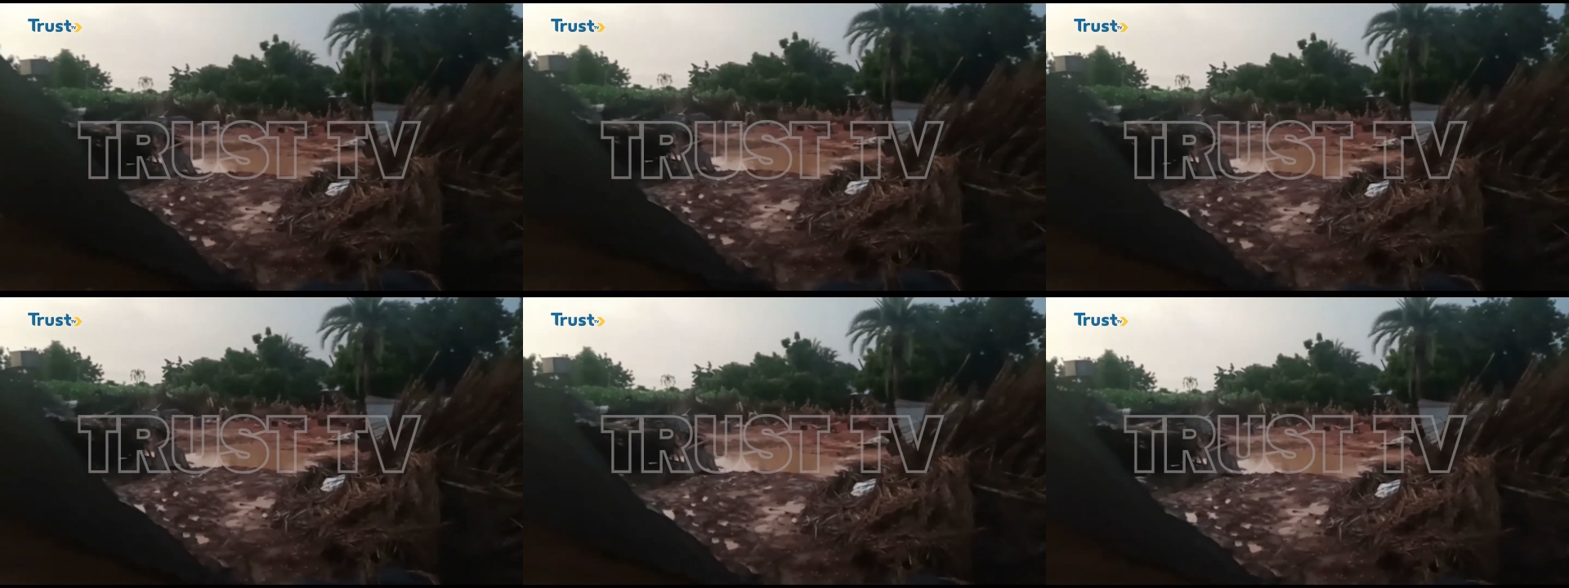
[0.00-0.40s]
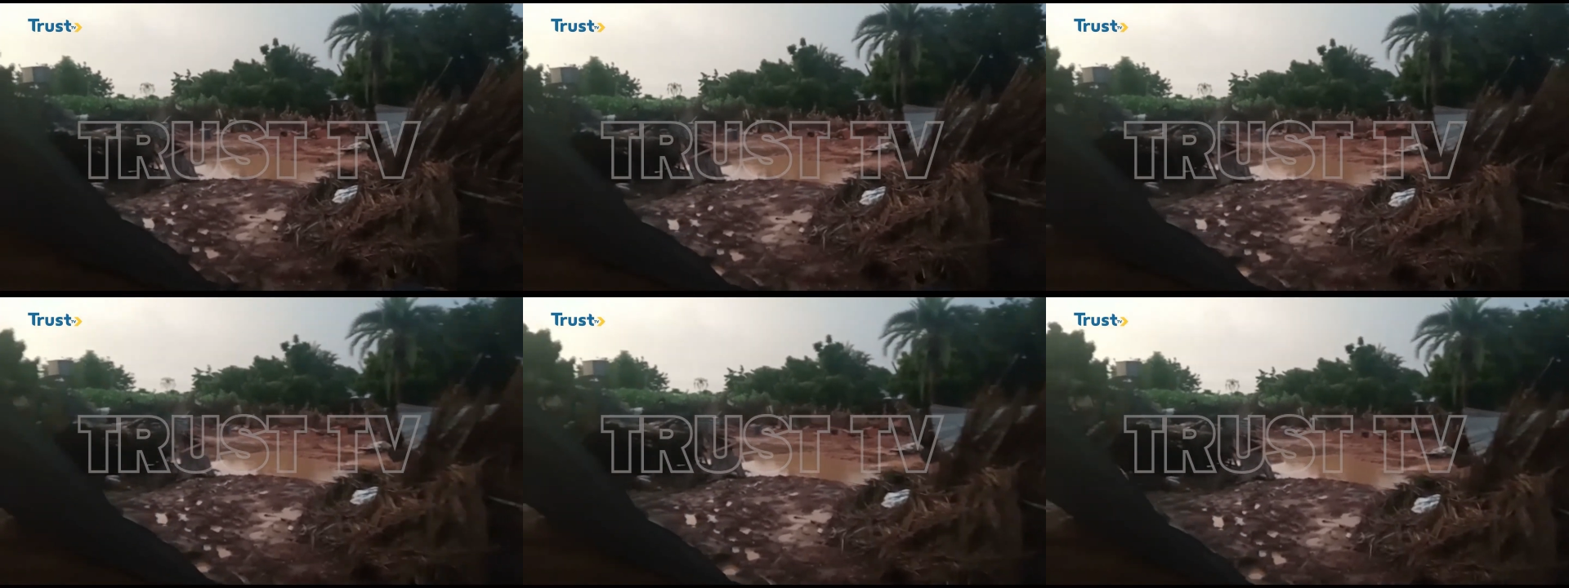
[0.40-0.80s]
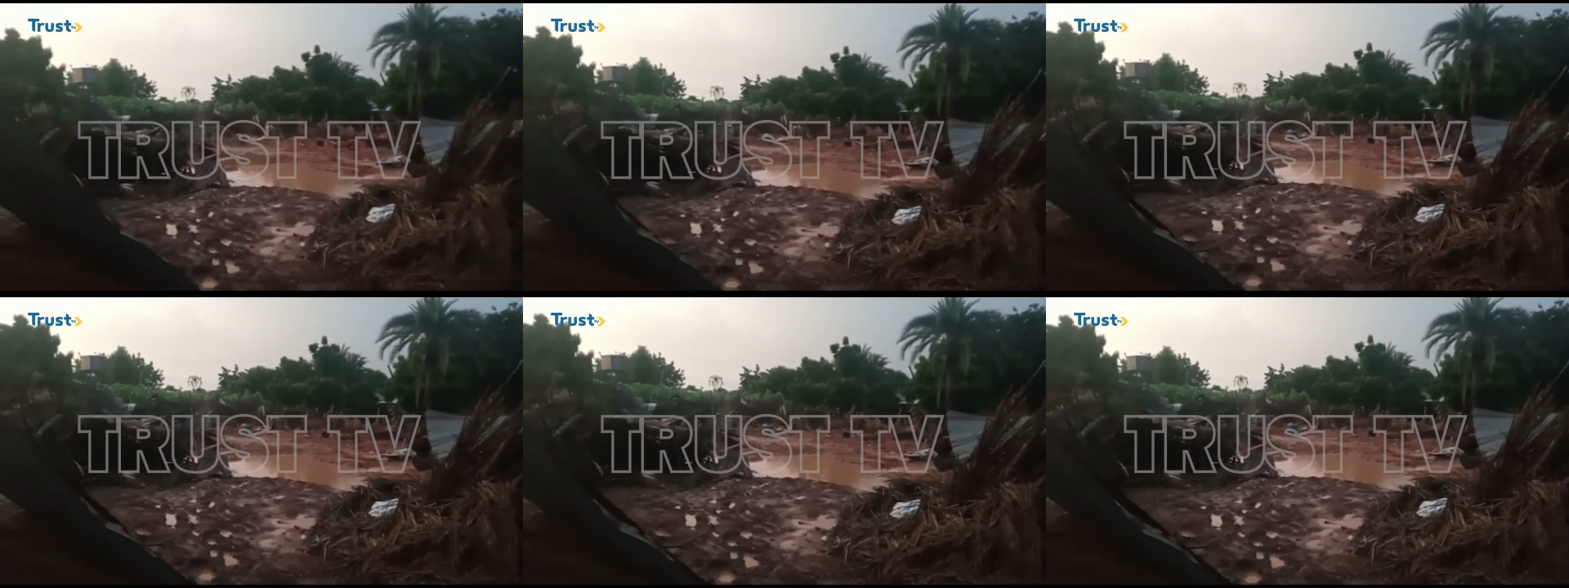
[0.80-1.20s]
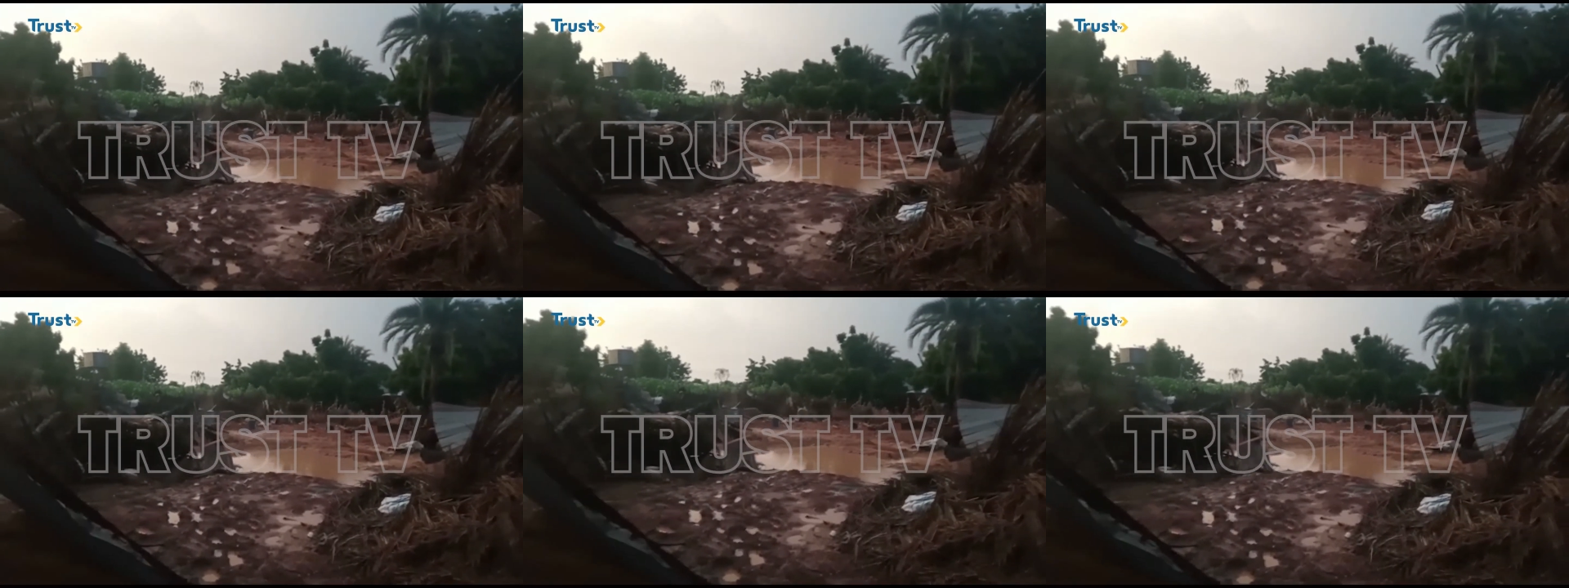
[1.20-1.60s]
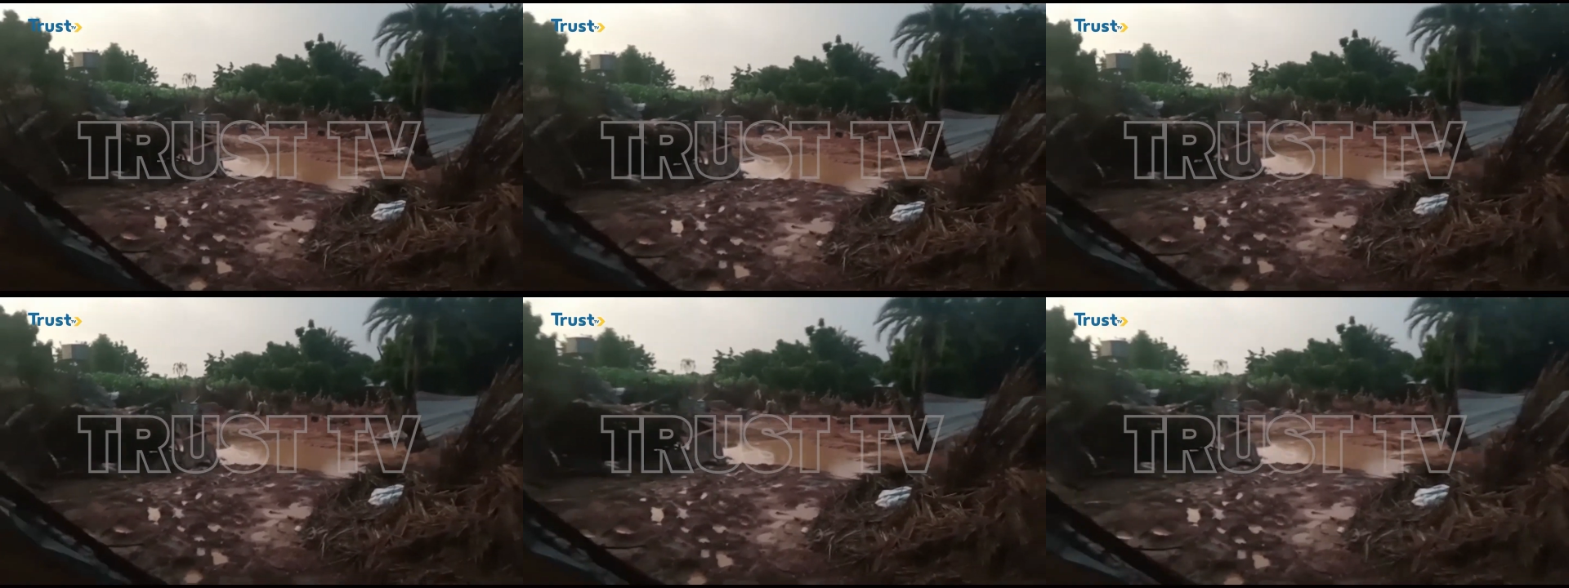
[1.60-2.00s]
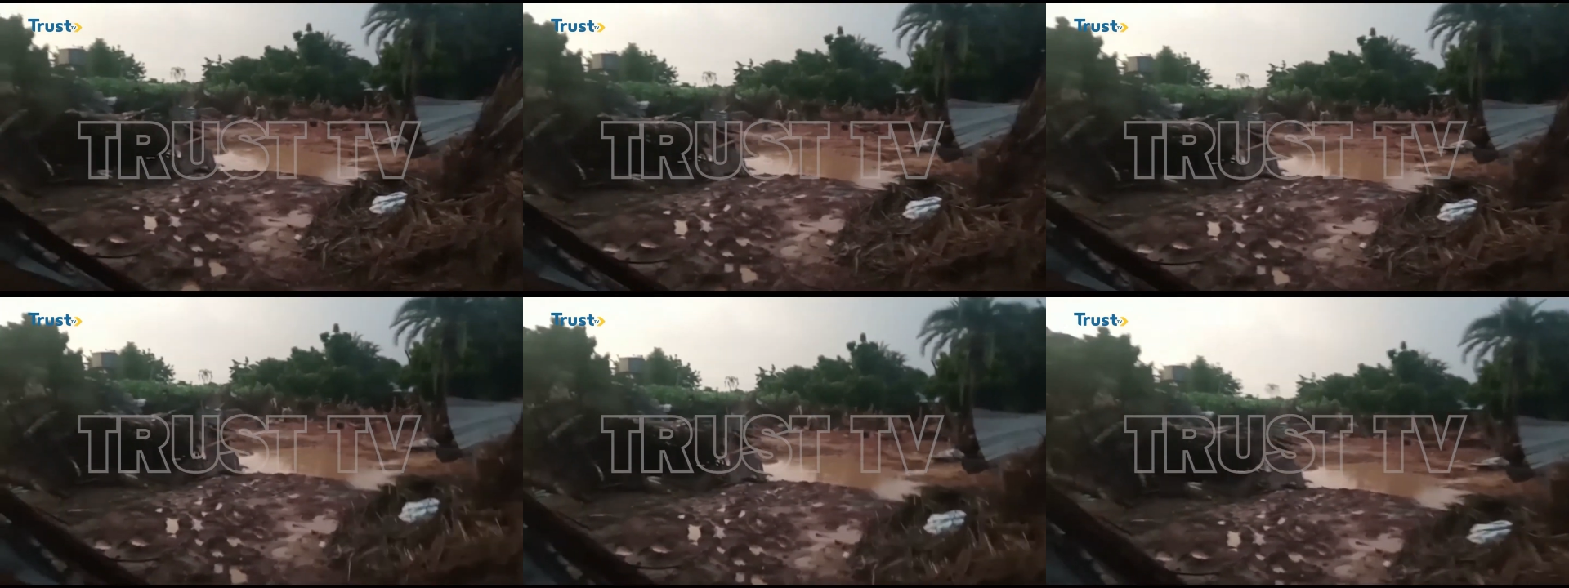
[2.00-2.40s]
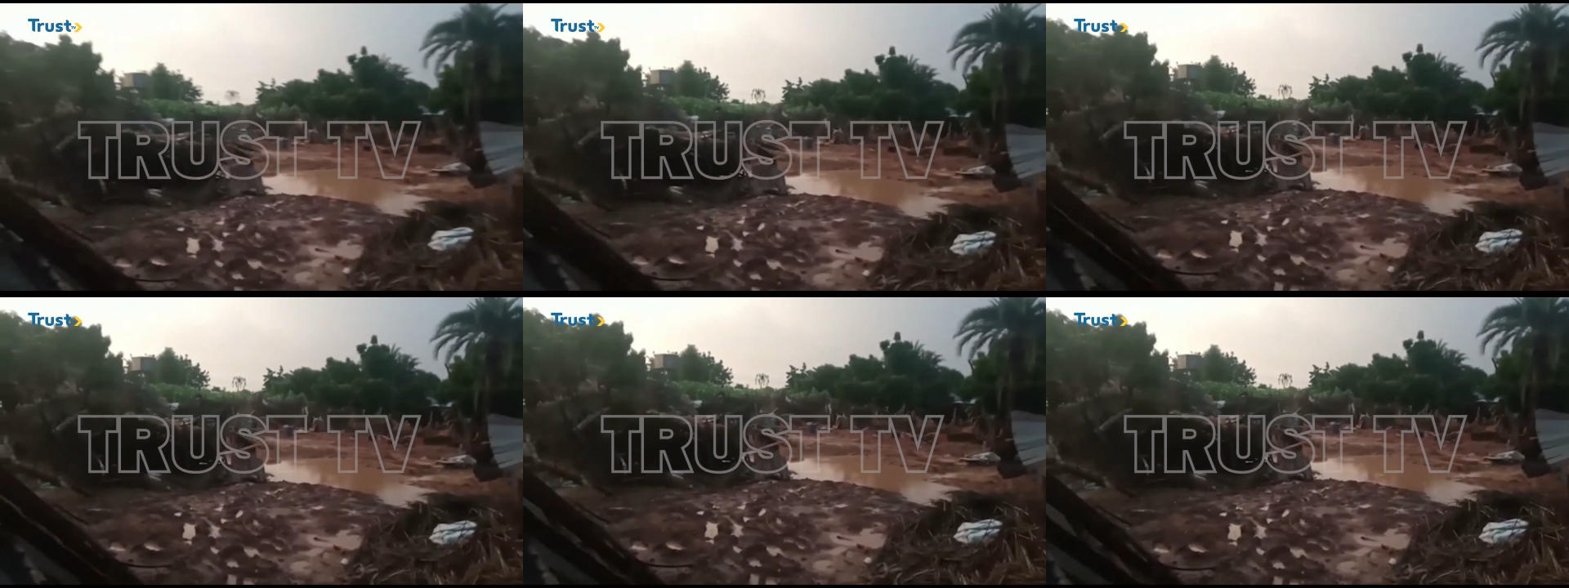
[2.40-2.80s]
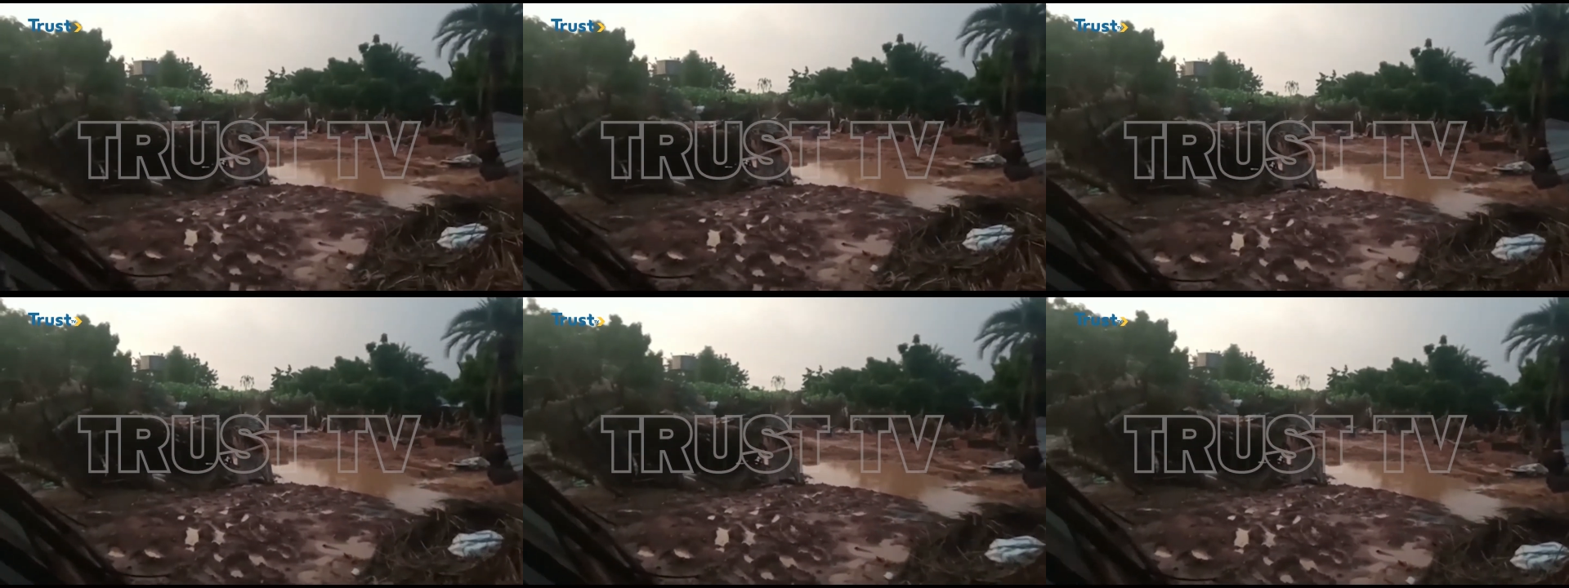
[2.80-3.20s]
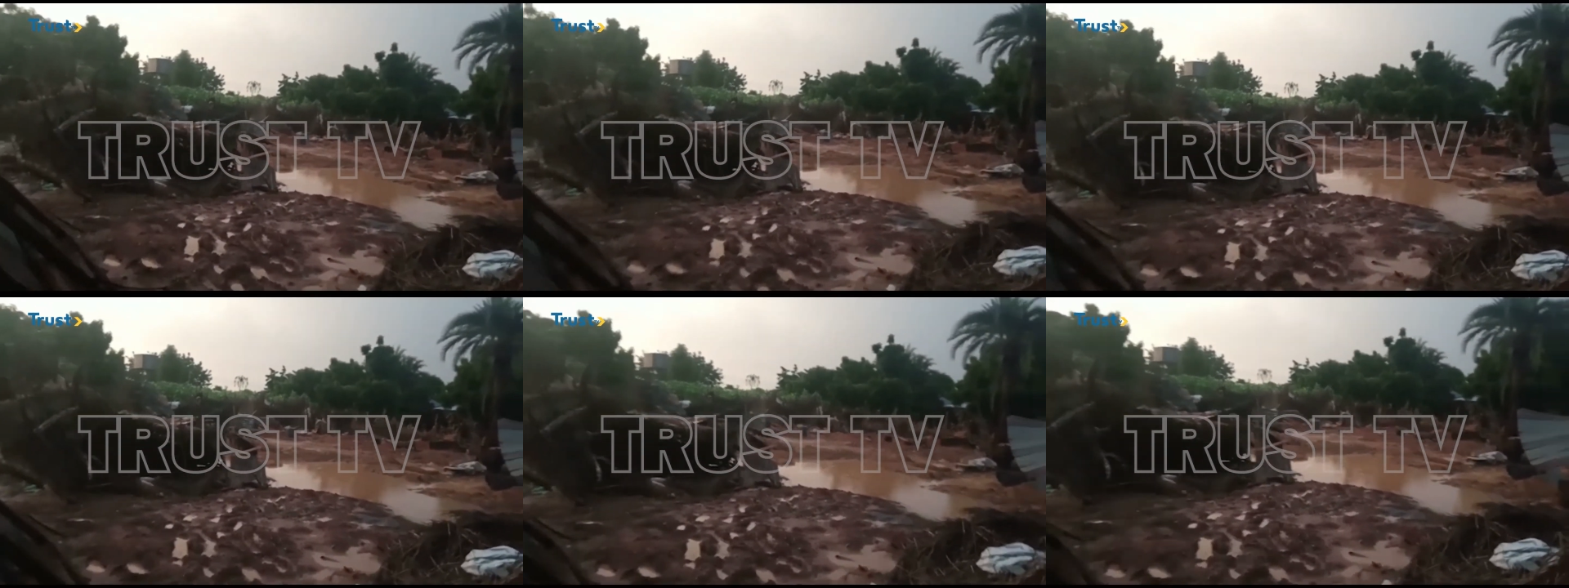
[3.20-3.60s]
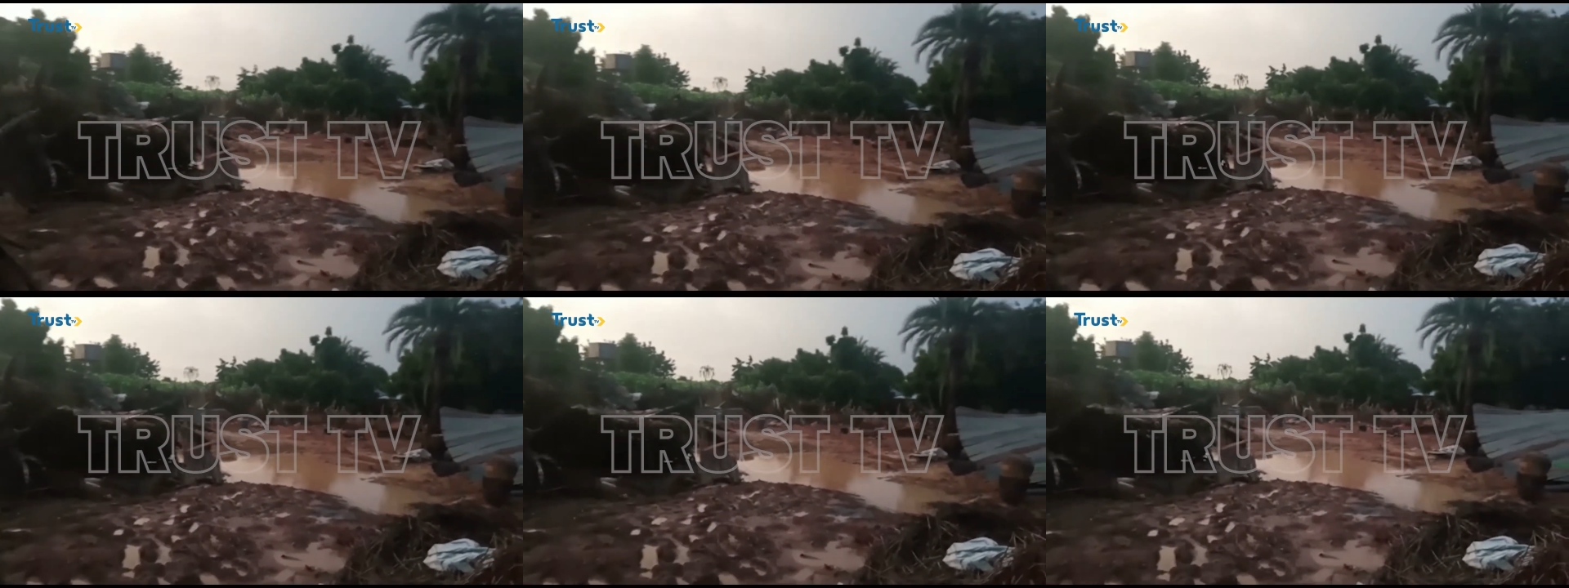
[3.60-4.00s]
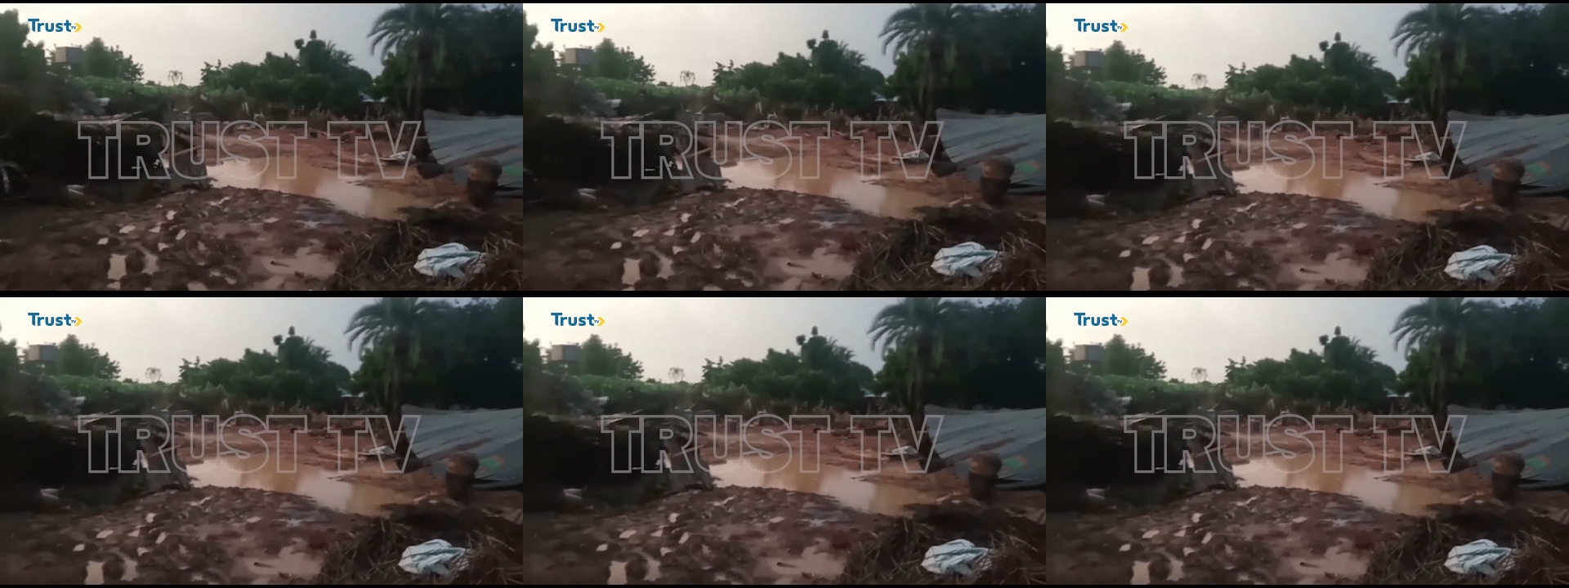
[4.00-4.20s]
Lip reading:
(no speaker visible)